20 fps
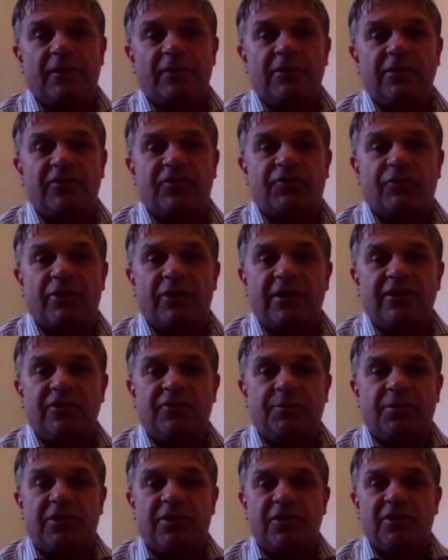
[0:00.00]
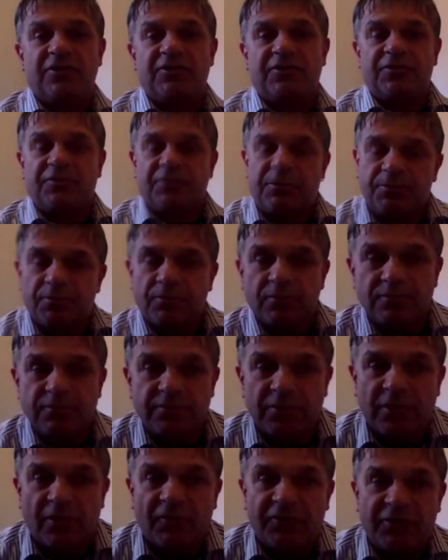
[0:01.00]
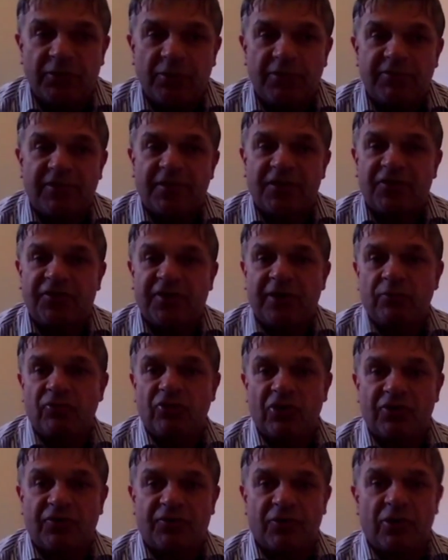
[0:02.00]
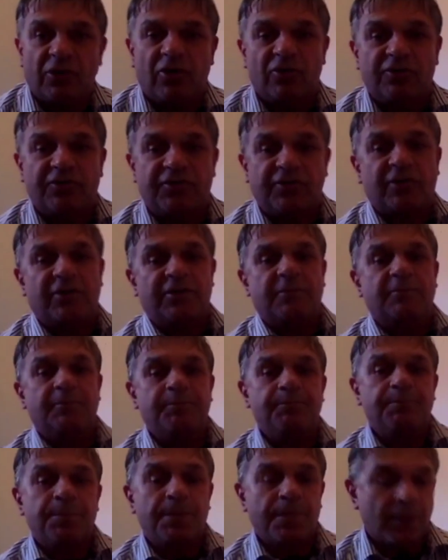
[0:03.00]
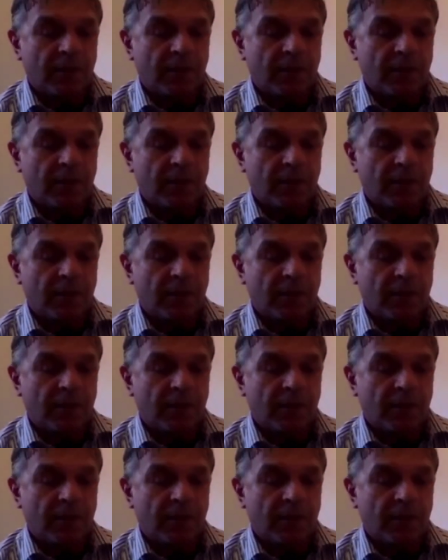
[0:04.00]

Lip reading: very strange because obviously we've had the same judge for a long time.